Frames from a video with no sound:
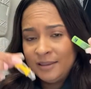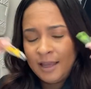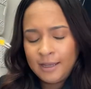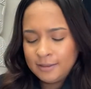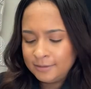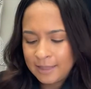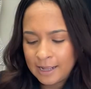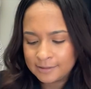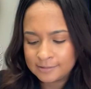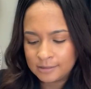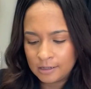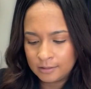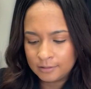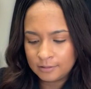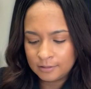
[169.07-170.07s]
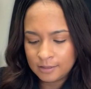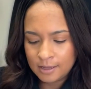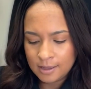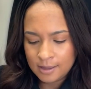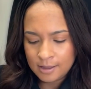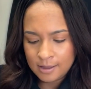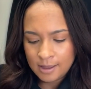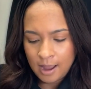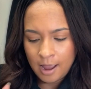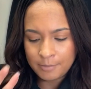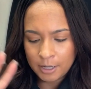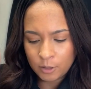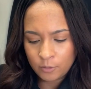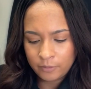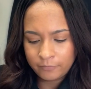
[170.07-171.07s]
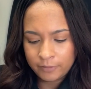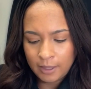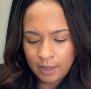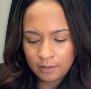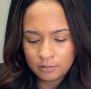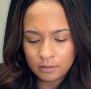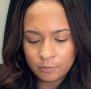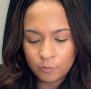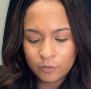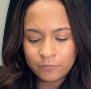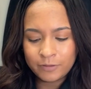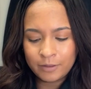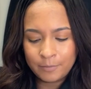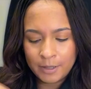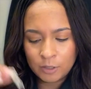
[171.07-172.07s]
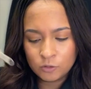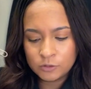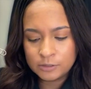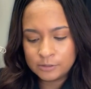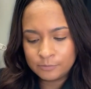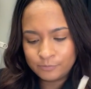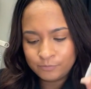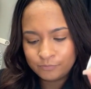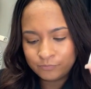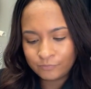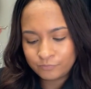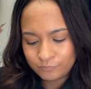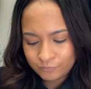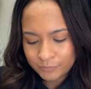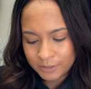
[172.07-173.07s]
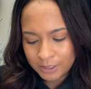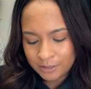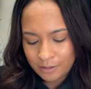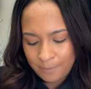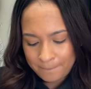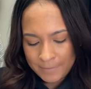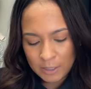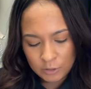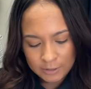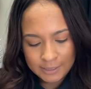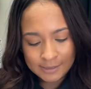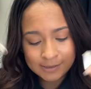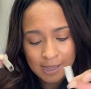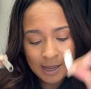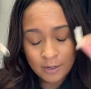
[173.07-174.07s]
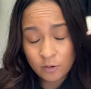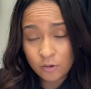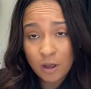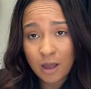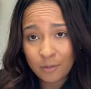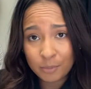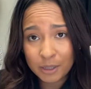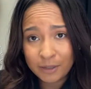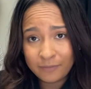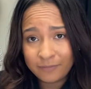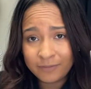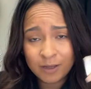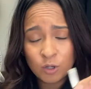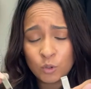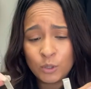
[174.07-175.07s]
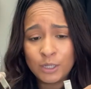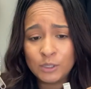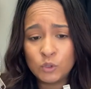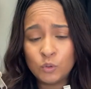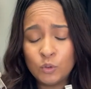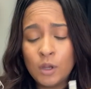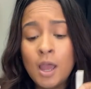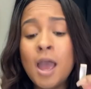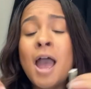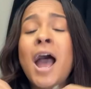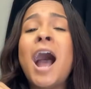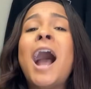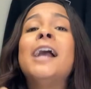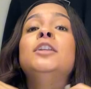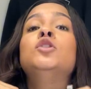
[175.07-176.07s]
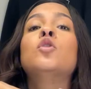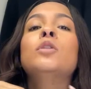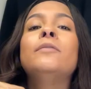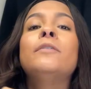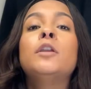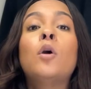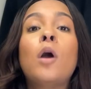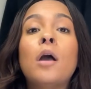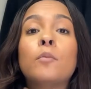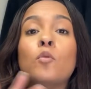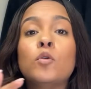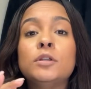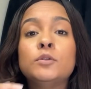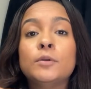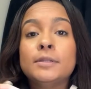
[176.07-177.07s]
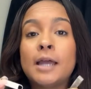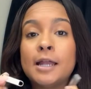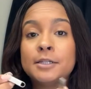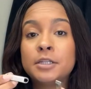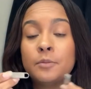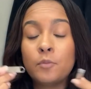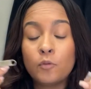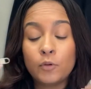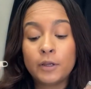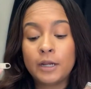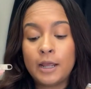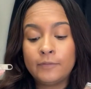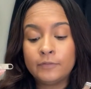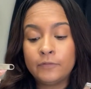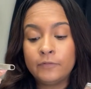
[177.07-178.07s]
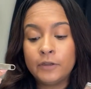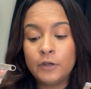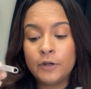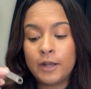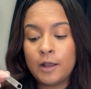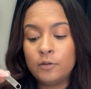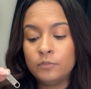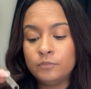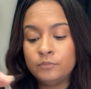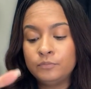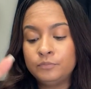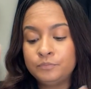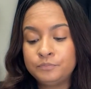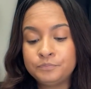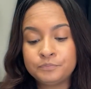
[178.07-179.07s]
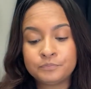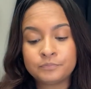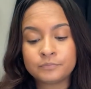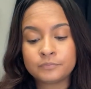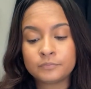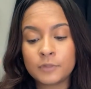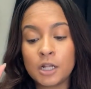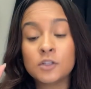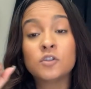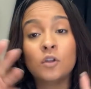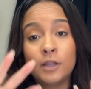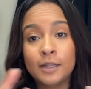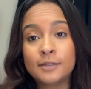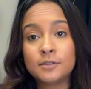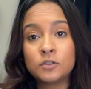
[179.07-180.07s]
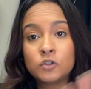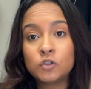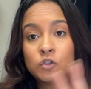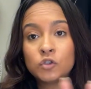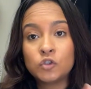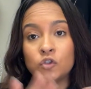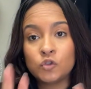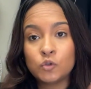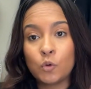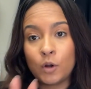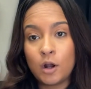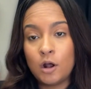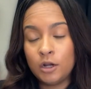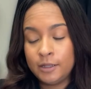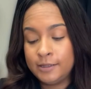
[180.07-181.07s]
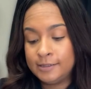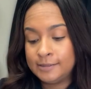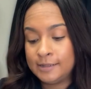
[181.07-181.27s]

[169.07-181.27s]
like I'm not going for that. I'm going for the metal links. I don't know how I'm even going to, I don't even know how I'm going to attach them, but we're going to have to figure it out. So let's sort all of this